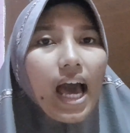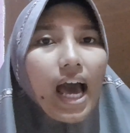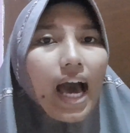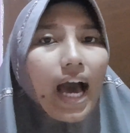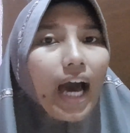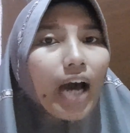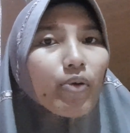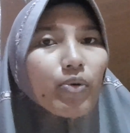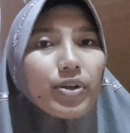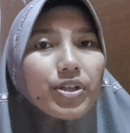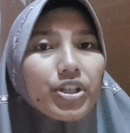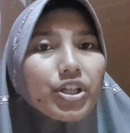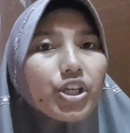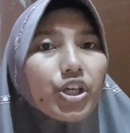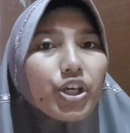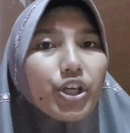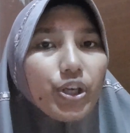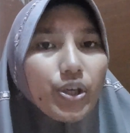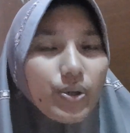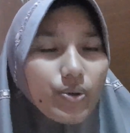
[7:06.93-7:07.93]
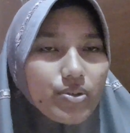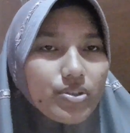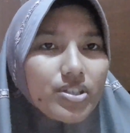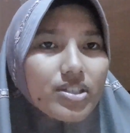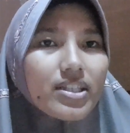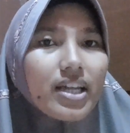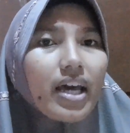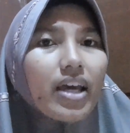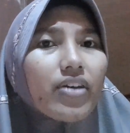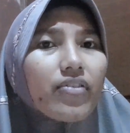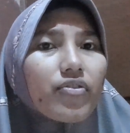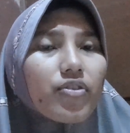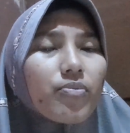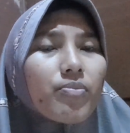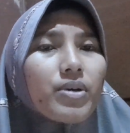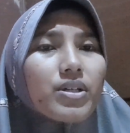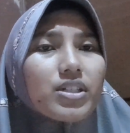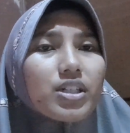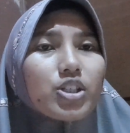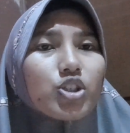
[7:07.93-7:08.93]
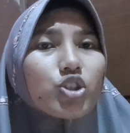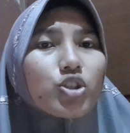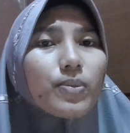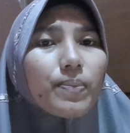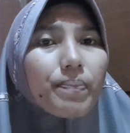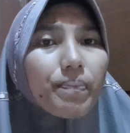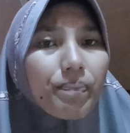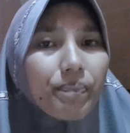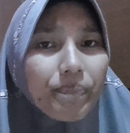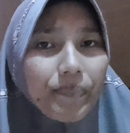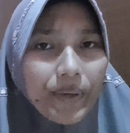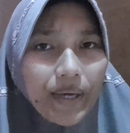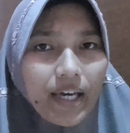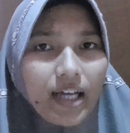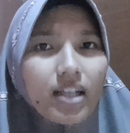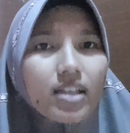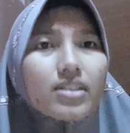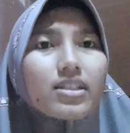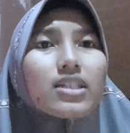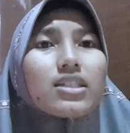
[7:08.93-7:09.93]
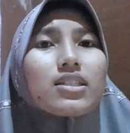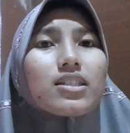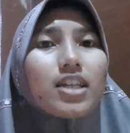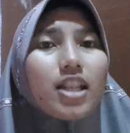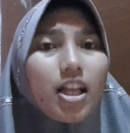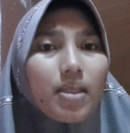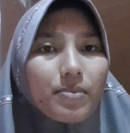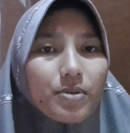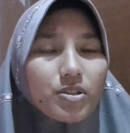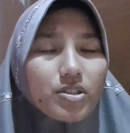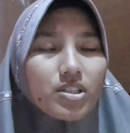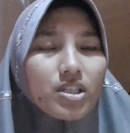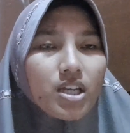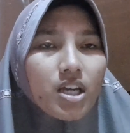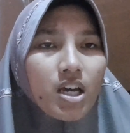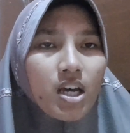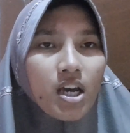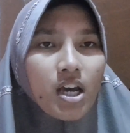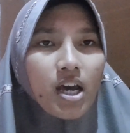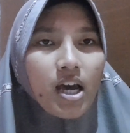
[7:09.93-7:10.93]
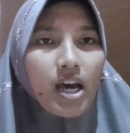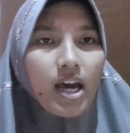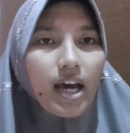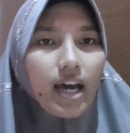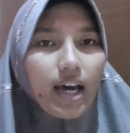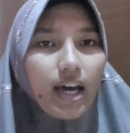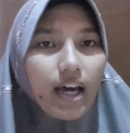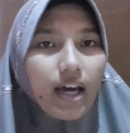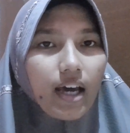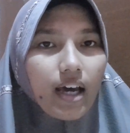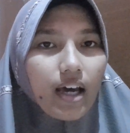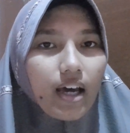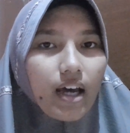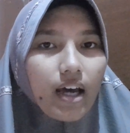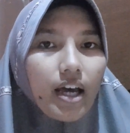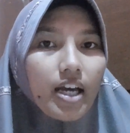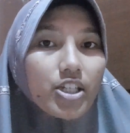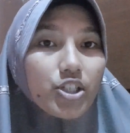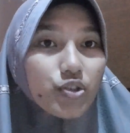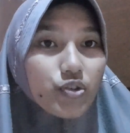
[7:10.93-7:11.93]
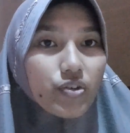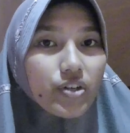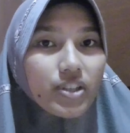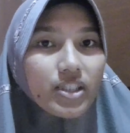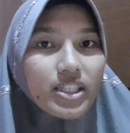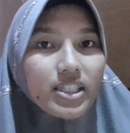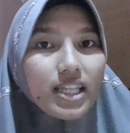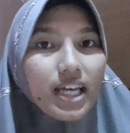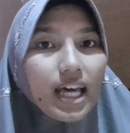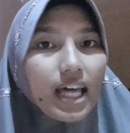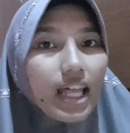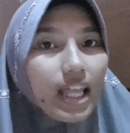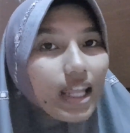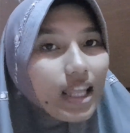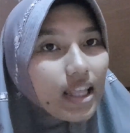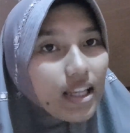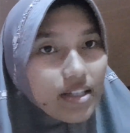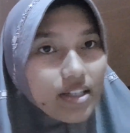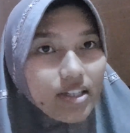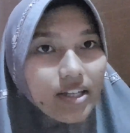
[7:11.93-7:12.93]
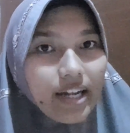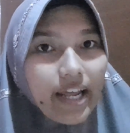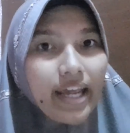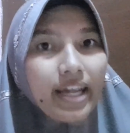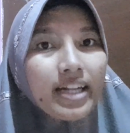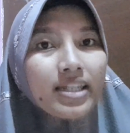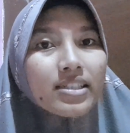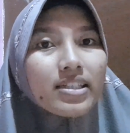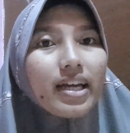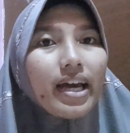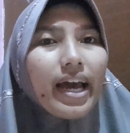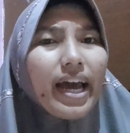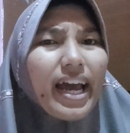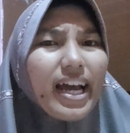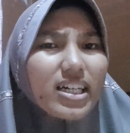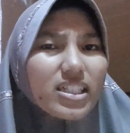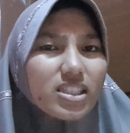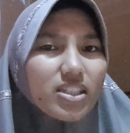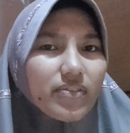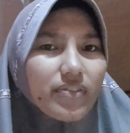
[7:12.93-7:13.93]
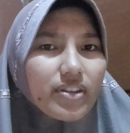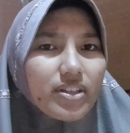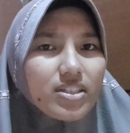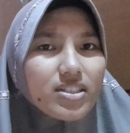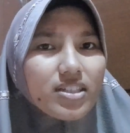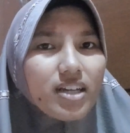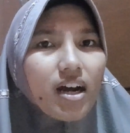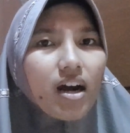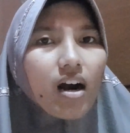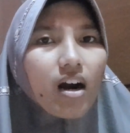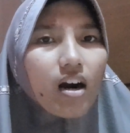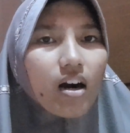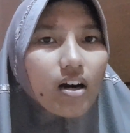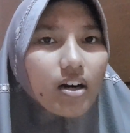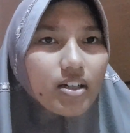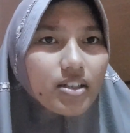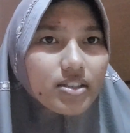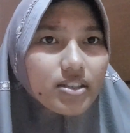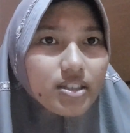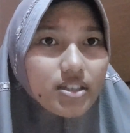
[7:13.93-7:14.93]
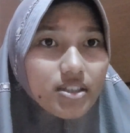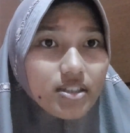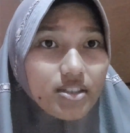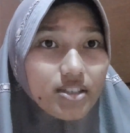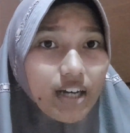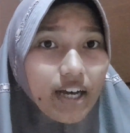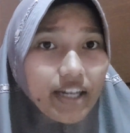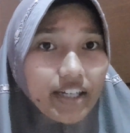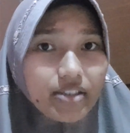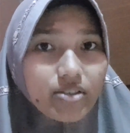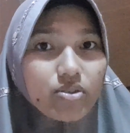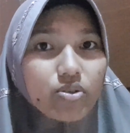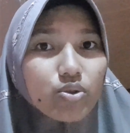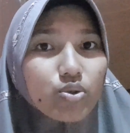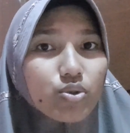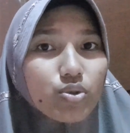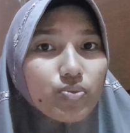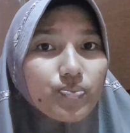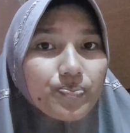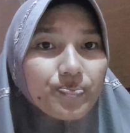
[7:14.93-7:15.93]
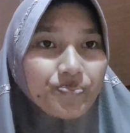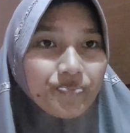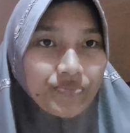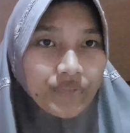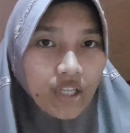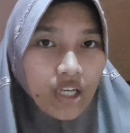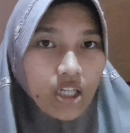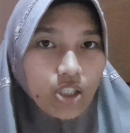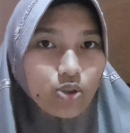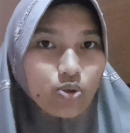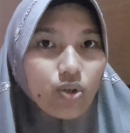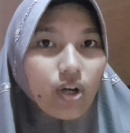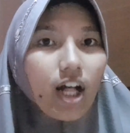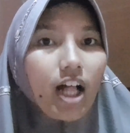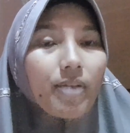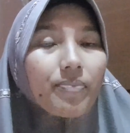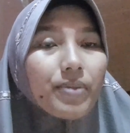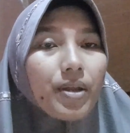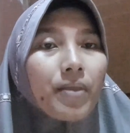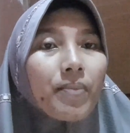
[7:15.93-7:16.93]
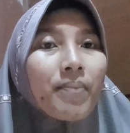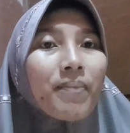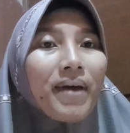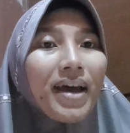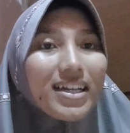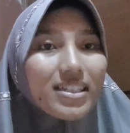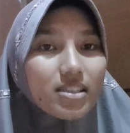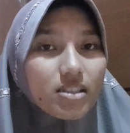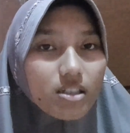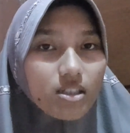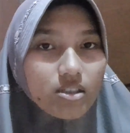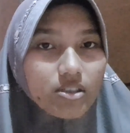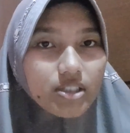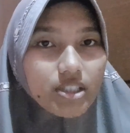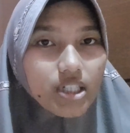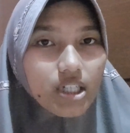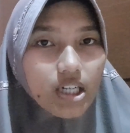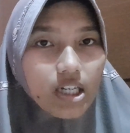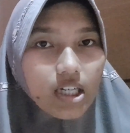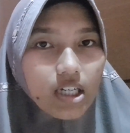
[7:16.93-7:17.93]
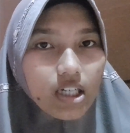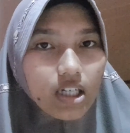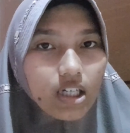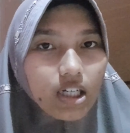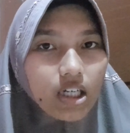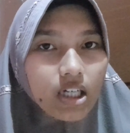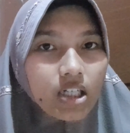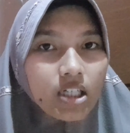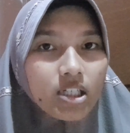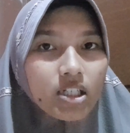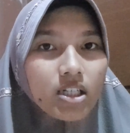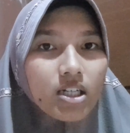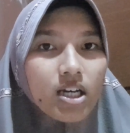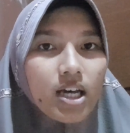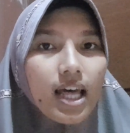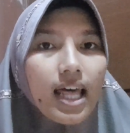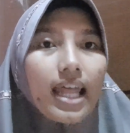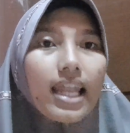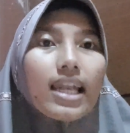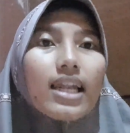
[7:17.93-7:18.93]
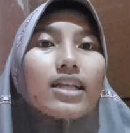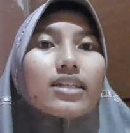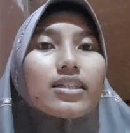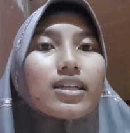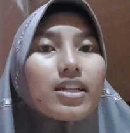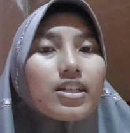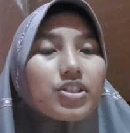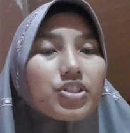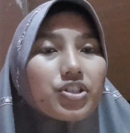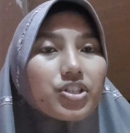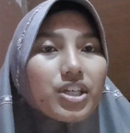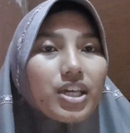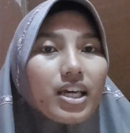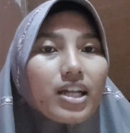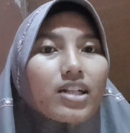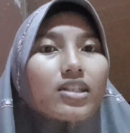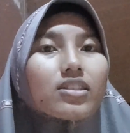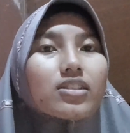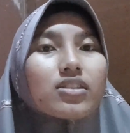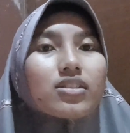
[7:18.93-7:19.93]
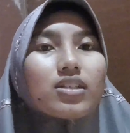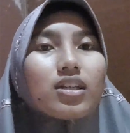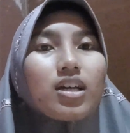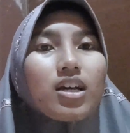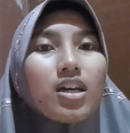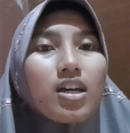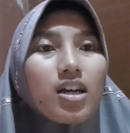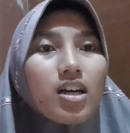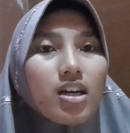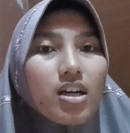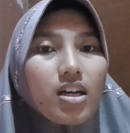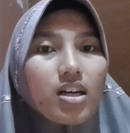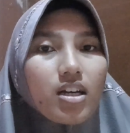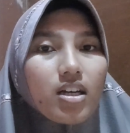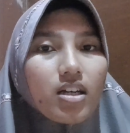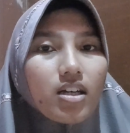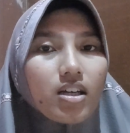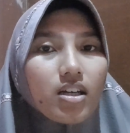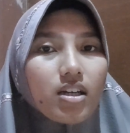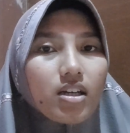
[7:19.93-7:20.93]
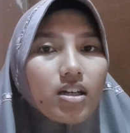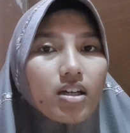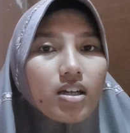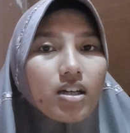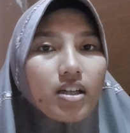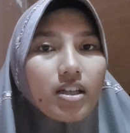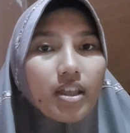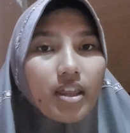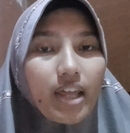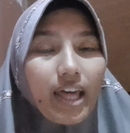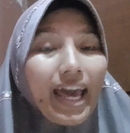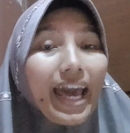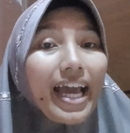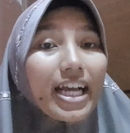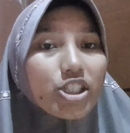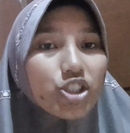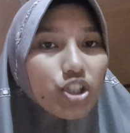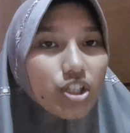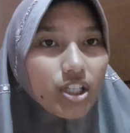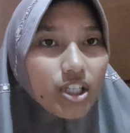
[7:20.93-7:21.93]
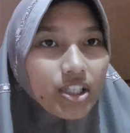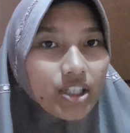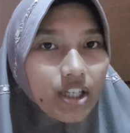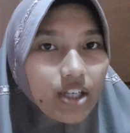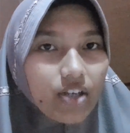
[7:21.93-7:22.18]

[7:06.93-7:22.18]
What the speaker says: I would use that information to build the syllabus, ensuring that lesson and activities are designed to help them master the listening skills they actually